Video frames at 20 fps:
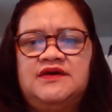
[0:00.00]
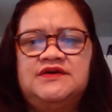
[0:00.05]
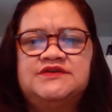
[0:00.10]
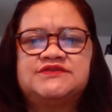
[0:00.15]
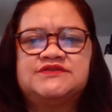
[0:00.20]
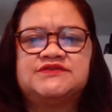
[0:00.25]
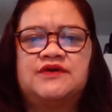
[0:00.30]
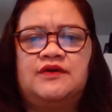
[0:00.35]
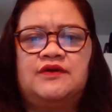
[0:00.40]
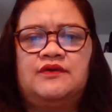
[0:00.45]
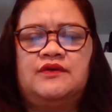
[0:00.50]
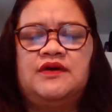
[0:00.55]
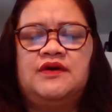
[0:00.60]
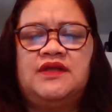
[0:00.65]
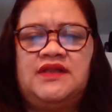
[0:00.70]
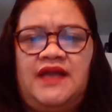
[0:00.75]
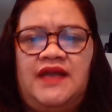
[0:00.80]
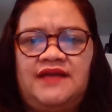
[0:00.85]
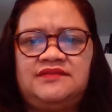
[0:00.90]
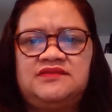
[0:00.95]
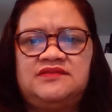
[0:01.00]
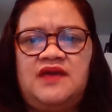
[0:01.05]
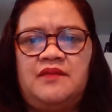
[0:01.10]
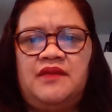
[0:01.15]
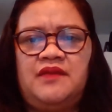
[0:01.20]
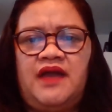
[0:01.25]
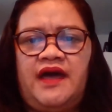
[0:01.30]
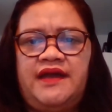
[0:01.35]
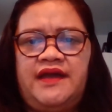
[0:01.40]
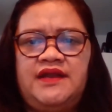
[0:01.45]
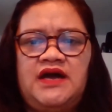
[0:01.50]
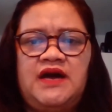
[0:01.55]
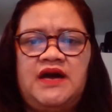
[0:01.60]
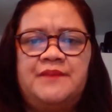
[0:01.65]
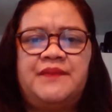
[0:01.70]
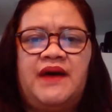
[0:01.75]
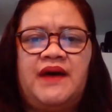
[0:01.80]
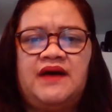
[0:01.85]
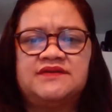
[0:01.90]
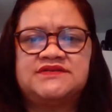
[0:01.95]
So let them line up
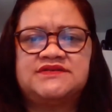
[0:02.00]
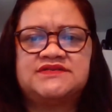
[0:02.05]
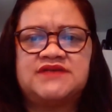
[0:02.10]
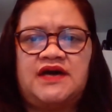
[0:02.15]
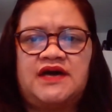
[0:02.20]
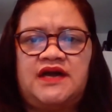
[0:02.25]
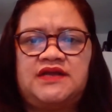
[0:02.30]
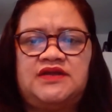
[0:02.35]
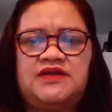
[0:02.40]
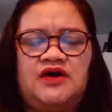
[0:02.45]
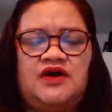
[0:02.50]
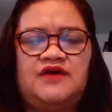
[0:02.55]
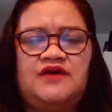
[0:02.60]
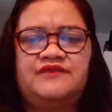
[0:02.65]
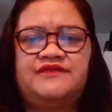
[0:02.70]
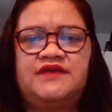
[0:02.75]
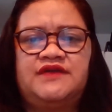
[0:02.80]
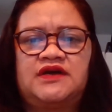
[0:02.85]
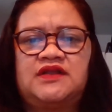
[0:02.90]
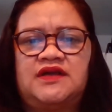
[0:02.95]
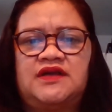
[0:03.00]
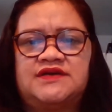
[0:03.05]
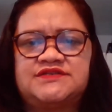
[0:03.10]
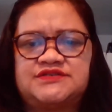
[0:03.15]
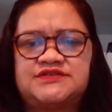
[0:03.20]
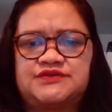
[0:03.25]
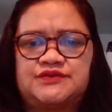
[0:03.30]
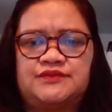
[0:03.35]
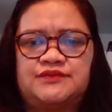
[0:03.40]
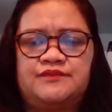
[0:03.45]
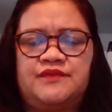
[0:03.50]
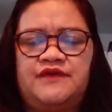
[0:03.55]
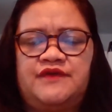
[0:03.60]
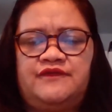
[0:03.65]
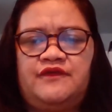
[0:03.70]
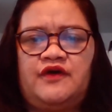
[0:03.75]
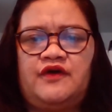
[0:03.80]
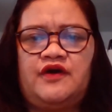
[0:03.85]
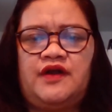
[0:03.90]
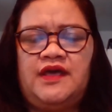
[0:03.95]
outside of the classroom
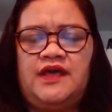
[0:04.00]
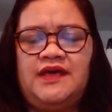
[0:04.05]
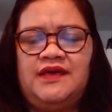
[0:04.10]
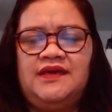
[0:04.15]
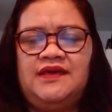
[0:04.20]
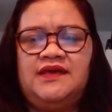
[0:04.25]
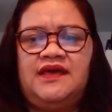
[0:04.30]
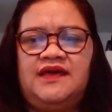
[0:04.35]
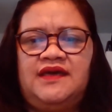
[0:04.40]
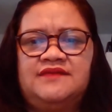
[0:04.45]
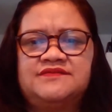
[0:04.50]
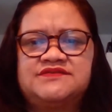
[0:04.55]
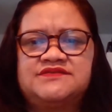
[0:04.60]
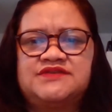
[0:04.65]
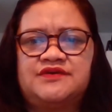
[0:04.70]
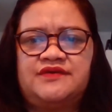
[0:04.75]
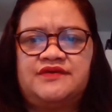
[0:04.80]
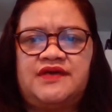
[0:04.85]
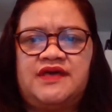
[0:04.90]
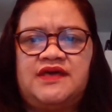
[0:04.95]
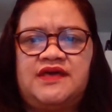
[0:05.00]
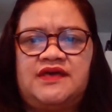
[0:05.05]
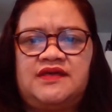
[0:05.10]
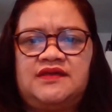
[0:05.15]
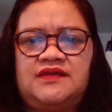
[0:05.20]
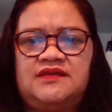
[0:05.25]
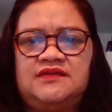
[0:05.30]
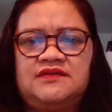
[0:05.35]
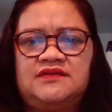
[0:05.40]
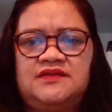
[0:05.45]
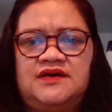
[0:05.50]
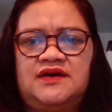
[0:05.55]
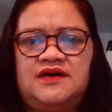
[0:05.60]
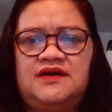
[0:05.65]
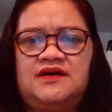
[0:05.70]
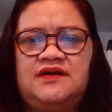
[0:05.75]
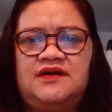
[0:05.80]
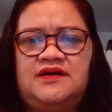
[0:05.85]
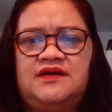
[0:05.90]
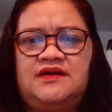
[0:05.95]
before entering
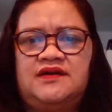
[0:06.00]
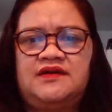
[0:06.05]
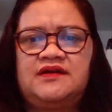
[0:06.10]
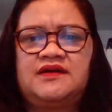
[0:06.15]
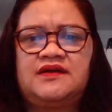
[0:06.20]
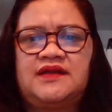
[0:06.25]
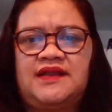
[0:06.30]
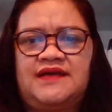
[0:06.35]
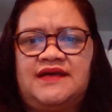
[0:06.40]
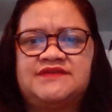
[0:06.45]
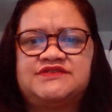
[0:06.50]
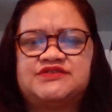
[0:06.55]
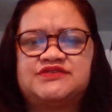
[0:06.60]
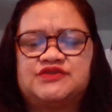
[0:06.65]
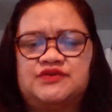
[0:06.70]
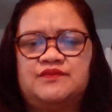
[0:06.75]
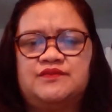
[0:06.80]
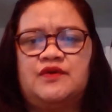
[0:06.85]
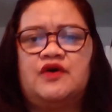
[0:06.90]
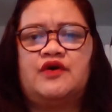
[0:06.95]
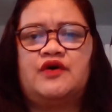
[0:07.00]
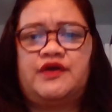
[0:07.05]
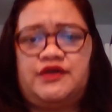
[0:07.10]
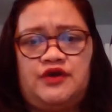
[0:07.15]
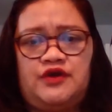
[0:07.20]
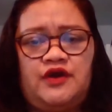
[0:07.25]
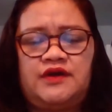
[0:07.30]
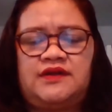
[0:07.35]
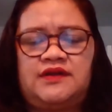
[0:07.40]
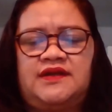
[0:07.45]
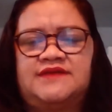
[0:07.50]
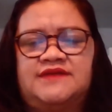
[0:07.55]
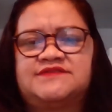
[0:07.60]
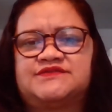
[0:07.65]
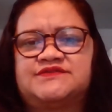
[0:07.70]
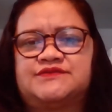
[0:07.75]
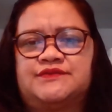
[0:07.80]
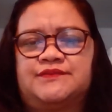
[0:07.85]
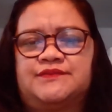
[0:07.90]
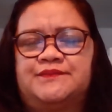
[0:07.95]
the classroom or your
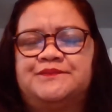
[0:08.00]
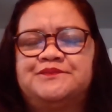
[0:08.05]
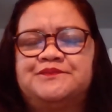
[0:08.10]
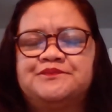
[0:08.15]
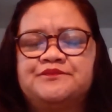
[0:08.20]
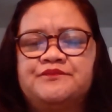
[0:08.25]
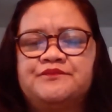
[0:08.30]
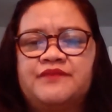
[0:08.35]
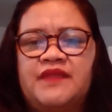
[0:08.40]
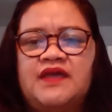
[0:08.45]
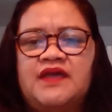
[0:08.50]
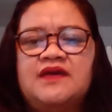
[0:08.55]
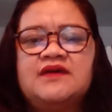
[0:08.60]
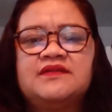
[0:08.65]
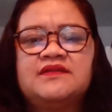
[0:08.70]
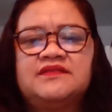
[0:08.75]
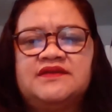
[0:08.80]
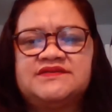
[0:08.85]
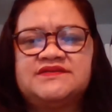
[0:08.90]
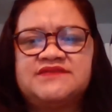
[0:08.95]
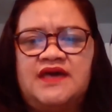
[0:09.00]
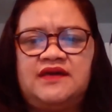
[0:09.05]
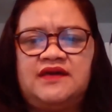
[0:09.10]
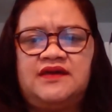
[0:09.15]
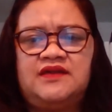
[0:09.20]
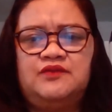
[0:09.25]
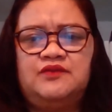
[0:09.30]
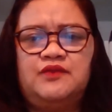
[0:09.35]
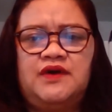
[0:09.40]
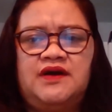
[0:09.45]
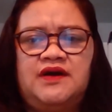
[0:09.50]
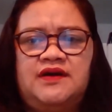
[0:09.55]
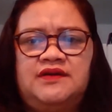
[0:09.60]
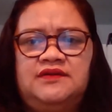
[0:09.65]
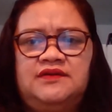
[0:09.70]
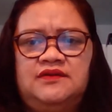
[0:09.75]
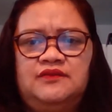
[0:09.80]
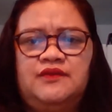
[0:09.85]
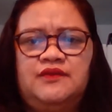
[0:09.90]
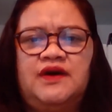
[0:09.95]
classroom. The second
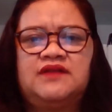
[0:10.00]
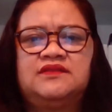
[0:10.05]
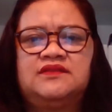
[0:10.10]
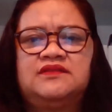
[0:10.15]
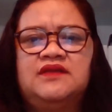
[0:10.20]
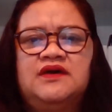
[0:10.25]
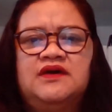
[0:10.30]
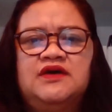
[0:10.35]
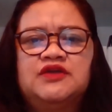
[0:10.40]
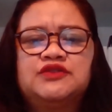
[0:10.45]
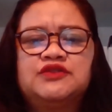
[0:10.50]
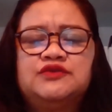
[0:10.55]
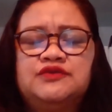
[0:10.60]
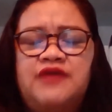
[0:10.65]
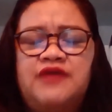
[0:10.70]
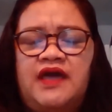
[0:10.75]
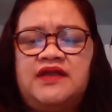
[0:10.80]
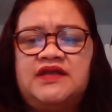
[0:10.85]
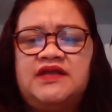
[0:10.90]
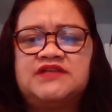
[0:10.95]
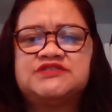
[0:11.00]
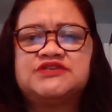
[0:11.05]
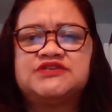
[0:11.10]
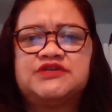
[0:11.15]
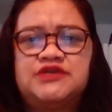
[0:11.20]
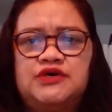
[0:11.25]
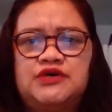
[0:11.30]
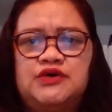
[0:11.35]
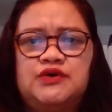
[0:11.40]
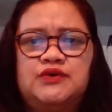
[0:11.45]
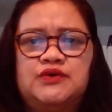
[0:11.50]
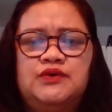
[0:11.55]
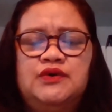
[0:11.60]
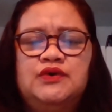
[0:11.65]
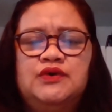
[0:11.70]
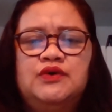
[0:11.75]
one, what do they need to do